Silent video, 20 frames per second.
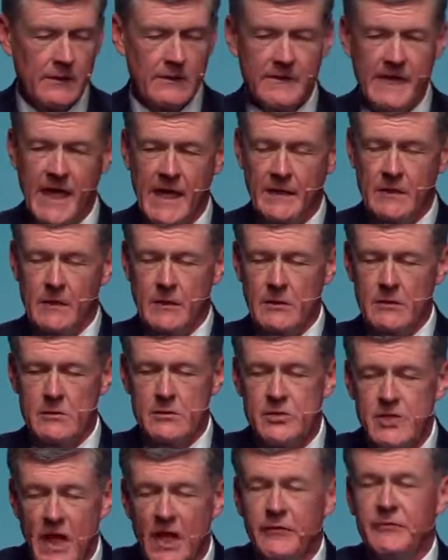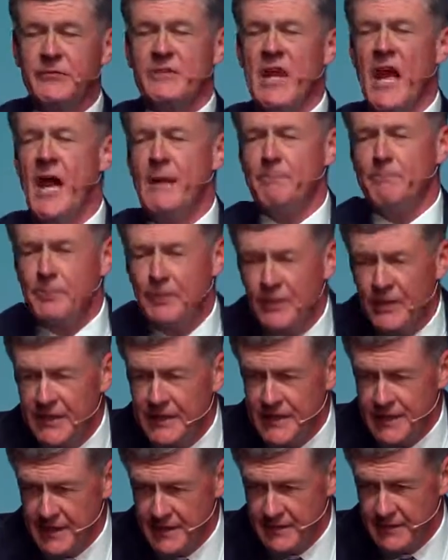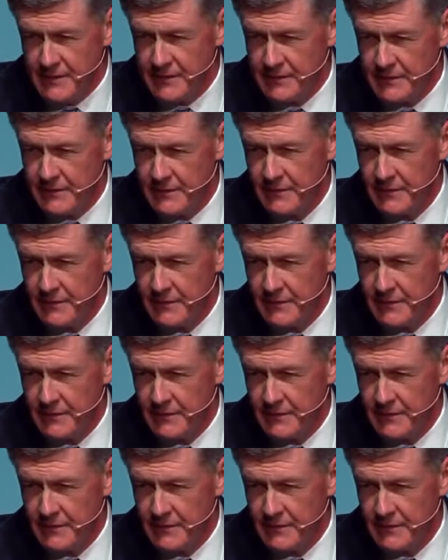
that does not plead